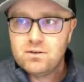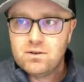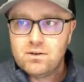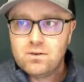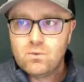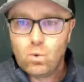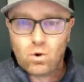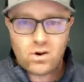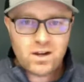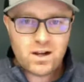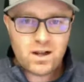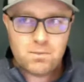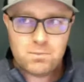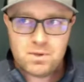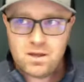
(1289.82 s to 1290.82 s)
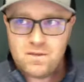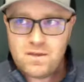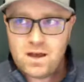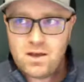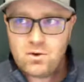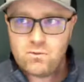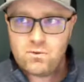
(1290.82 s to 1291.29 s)
working on me on
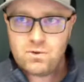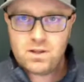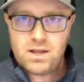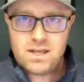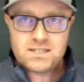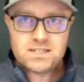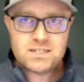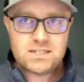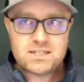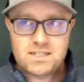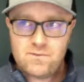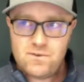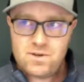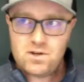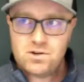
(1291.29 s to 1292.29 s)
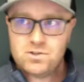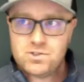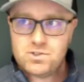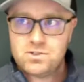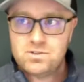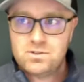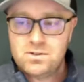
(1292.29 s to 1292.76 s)
that over the last 6-7
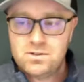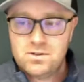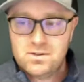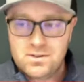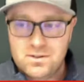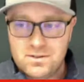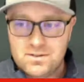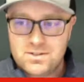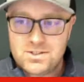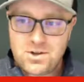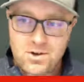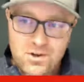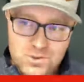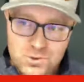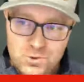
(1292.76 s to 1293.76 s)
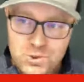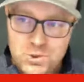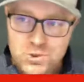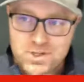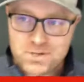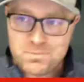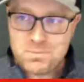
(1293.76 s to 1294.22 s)
years. It's starting to
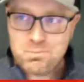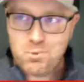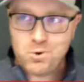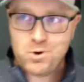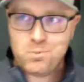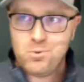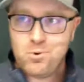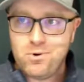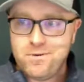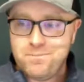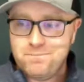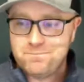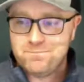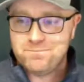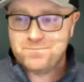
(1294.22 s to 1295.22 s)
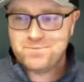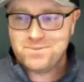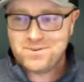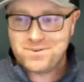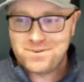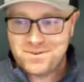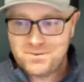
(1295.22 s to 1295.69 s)
intrigue me more and more.
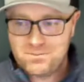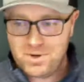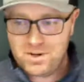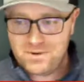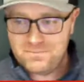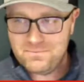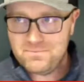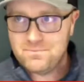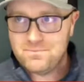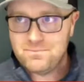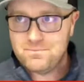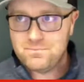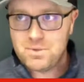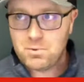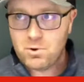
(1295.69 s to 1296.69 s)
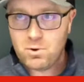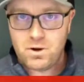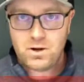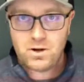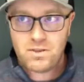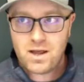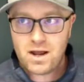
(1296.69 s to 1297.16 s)
But people don't want to
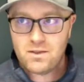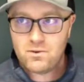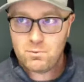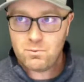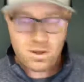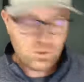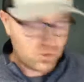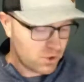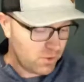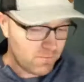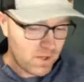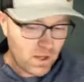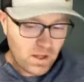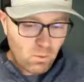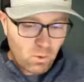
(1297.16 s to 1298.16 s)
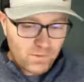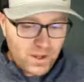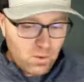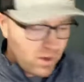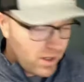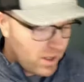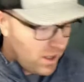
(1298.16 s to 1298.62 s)
hear that on the Remodeler Show. What they
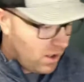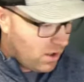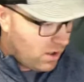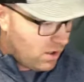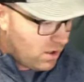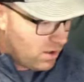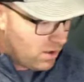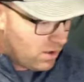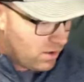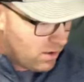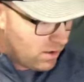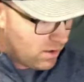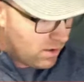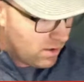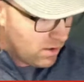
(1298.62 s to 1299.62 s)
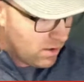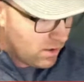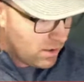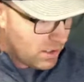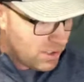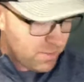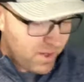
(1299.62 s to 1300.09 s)
want to hear
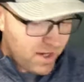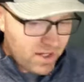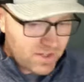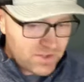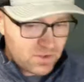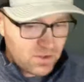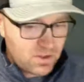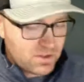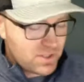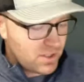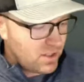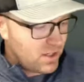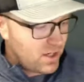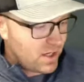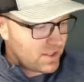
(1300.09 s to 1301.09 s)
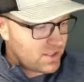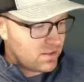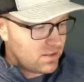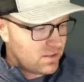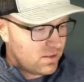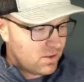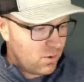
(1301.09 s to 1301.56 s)
is my answer to the
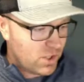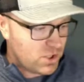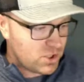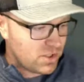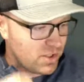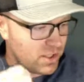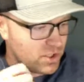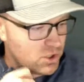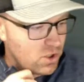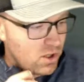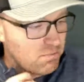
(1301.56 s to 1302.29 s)
next question that Sean